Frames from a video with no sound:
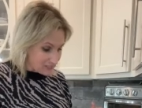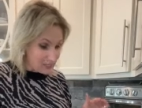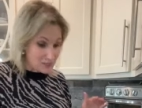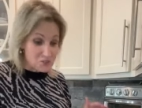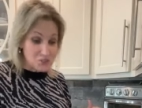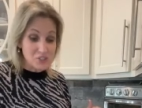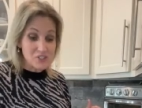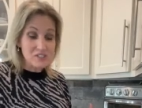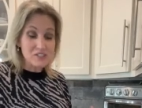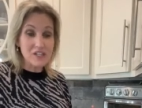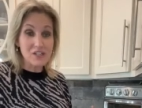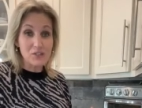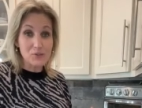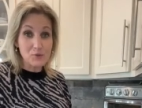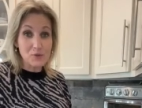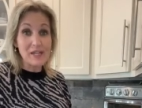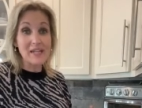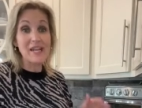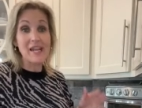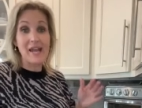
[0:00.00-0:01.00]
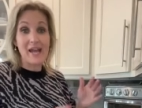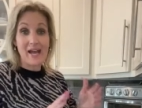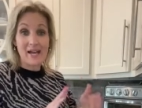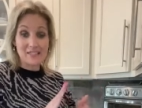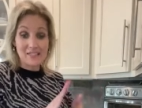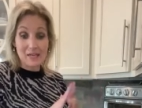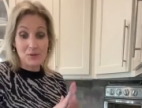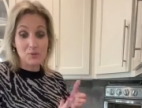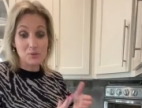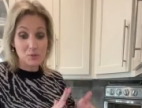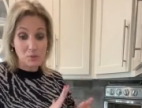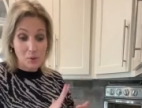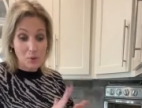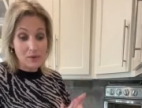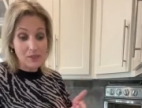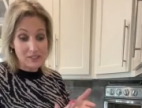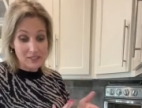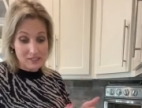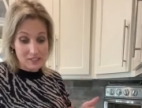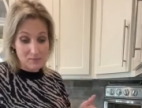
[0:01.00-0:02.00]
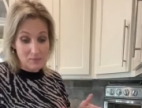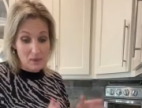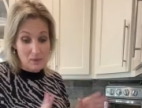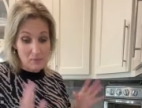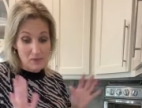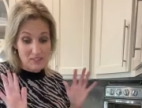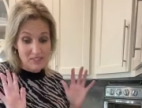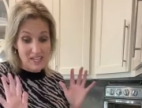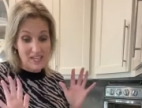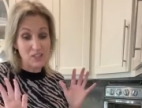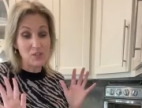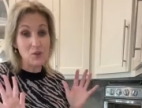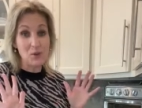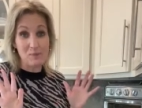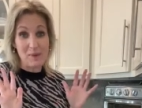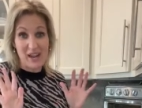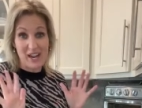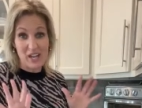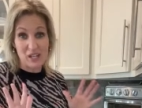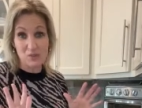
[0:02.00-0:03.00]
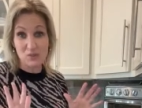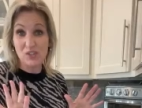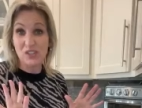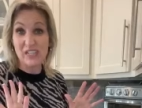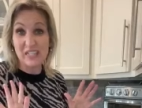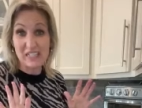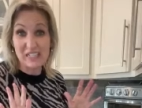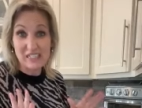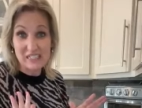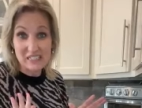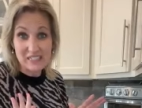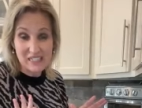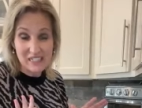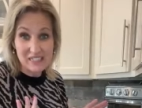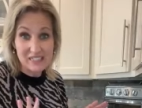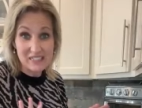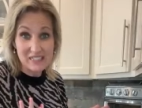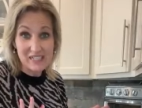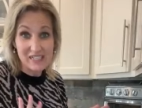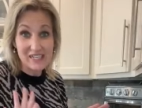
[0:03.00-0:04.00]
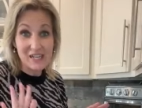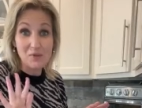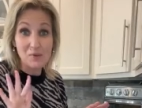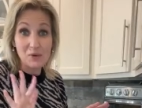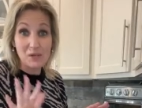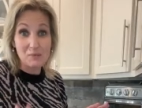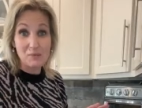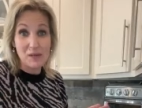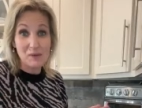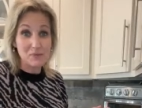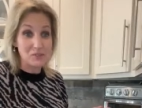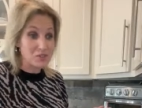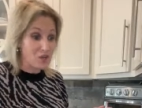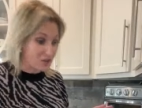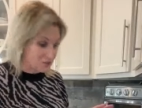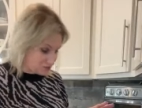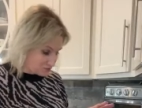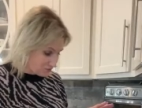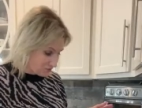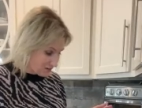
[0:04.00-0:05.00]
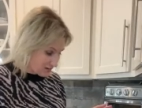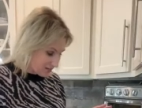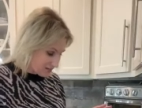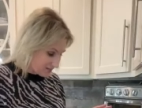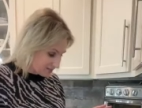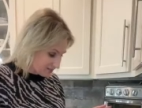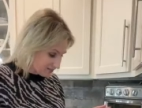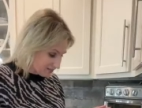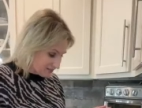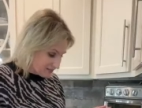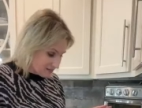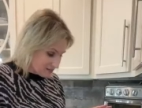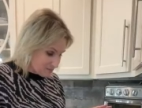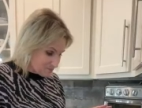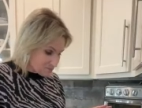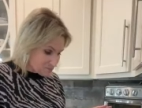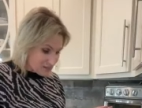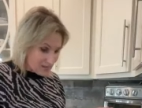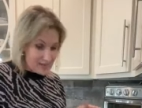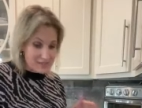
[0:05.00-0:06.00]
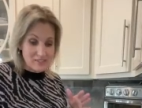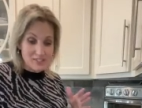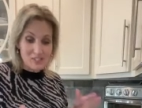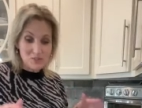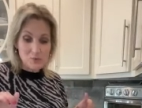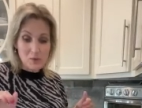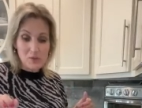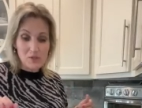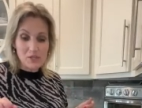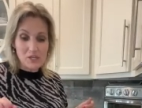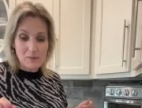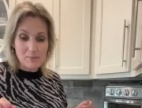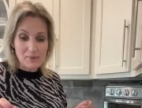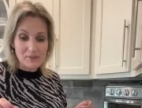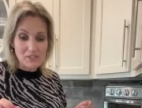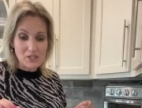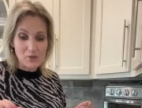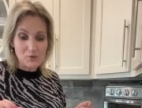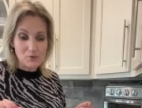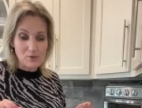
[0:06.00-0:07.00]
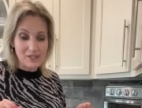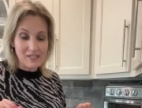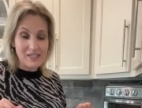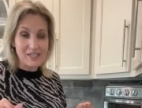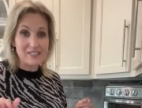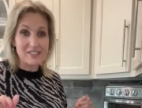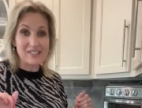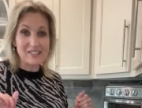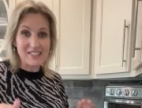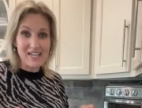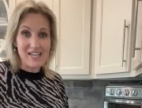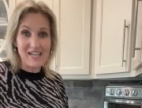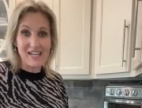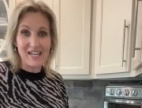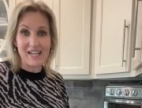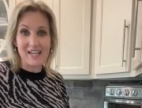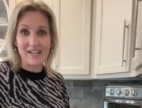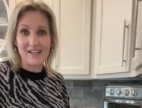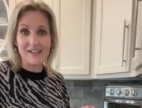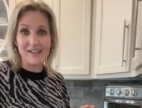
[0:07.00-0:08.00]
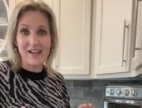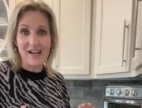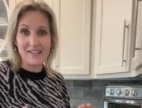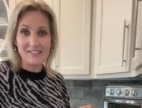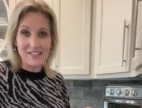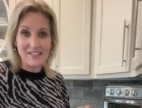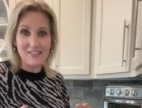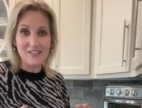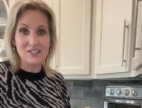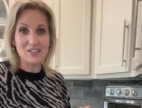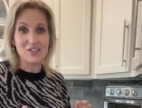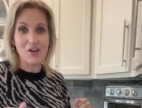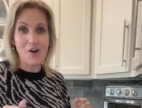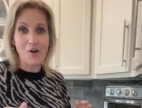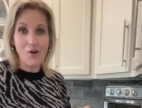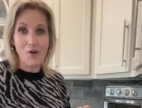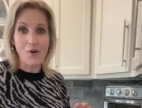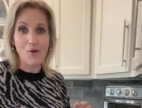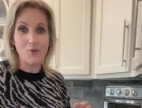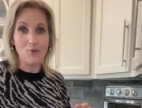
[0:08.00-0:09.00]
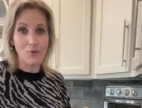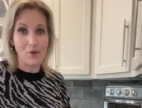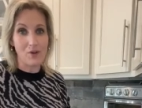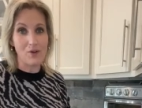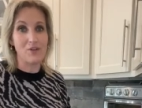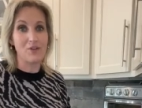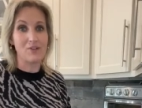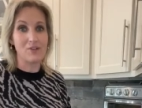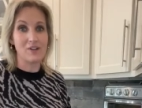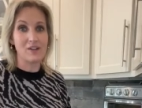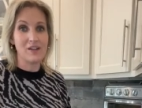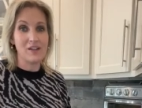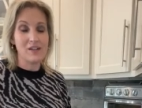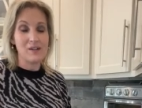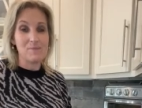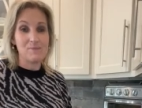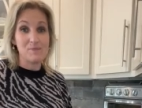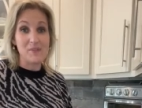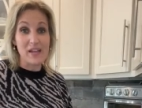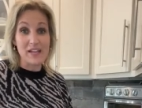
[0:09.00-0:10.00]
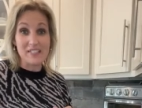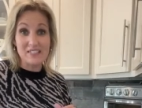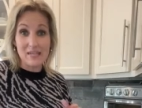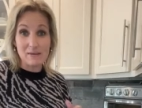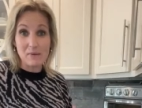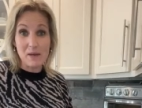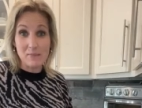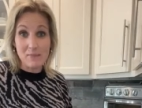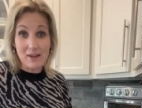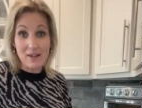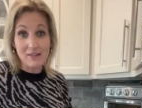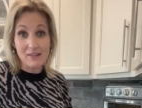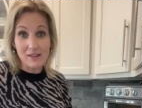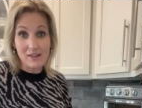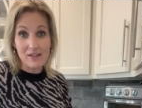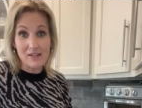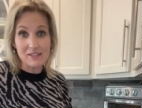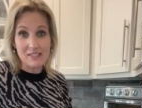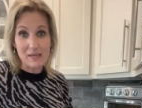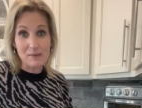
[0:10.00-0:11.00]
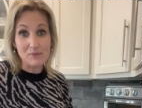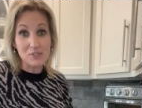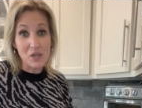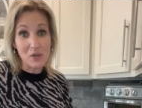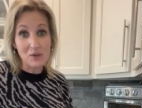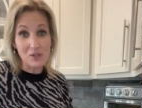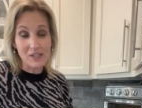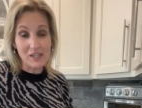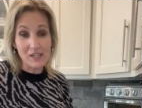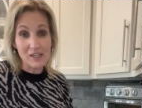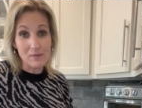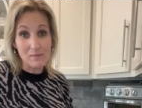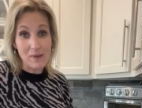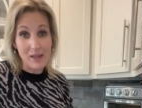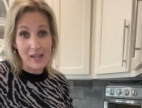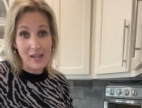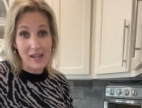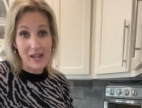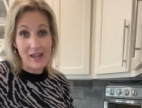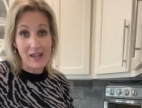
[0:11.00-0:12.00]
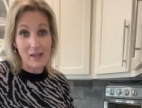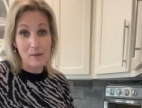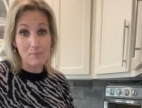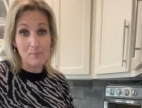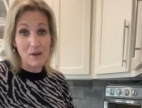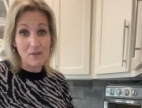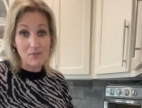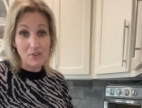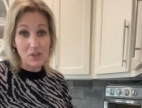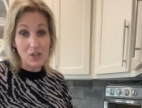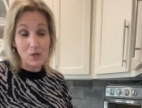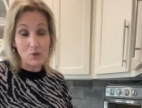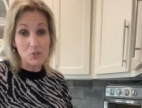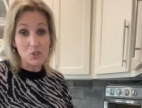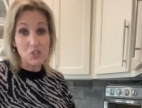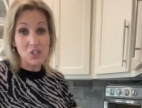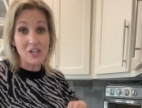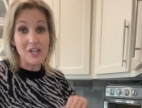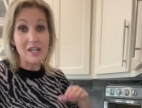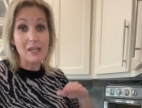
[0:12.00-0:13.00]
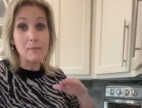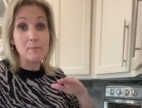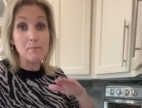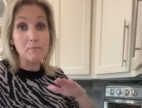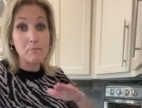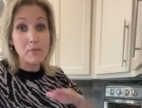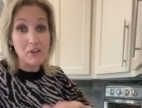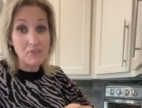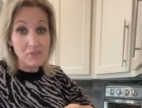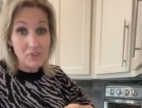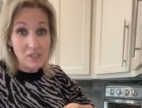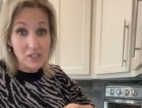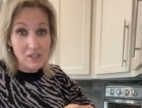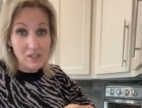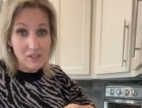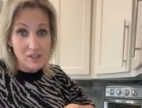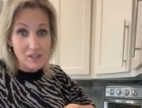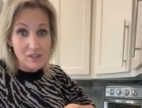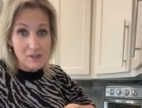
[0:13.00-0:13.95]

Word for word: And I was just telling Ricky as I was rolling some up, because I knew my hands were going to get disgusting and I wanted to be able to talk to you guys. As I was rolling up, I told Ricky, I said, dang, I did this all wrong. Next time I make these, I'm totally going to make a buffalo chicken muffin.